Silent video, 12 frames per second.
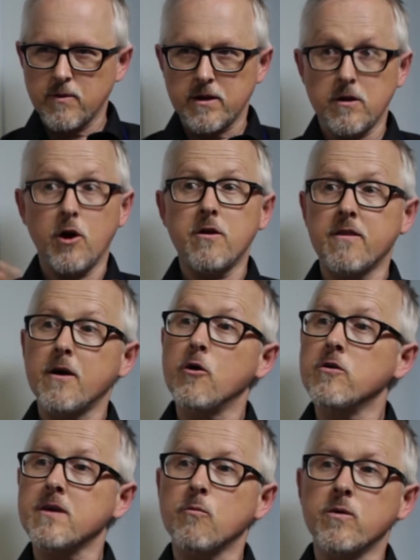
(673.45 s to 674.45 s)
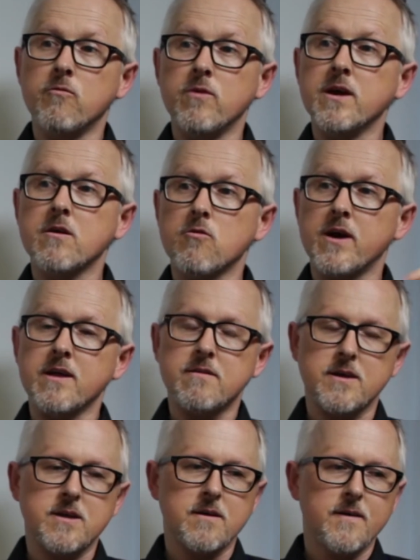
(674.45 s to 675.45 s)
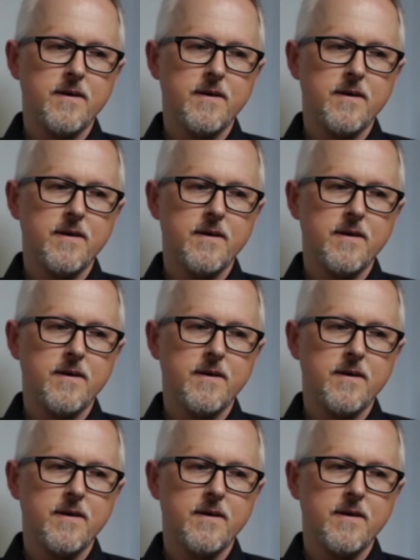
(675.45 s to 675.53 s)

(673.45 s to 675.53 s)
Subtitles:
We had a load of those that we recreated.